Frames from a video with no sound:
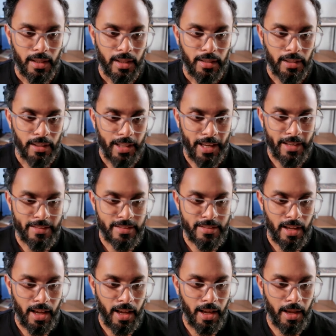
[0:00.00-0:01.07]
The latest
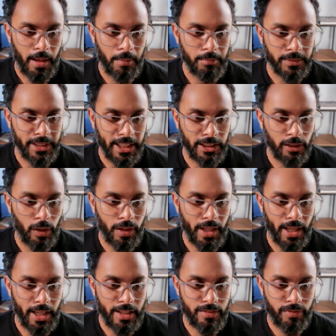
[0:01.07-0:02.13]

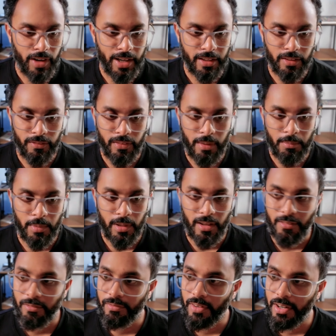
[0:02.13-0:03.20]
changelog is Friday,
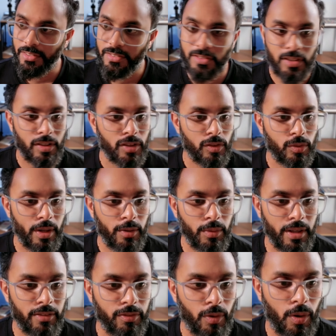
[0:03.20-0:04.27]
November 1st,
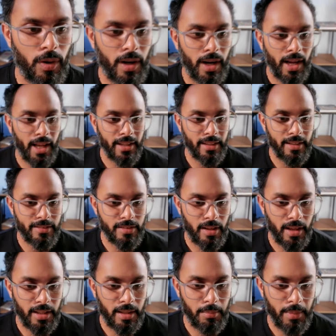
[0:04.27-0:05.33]
2024, and these
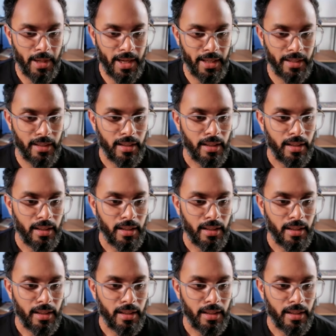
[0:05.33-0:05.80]
are the main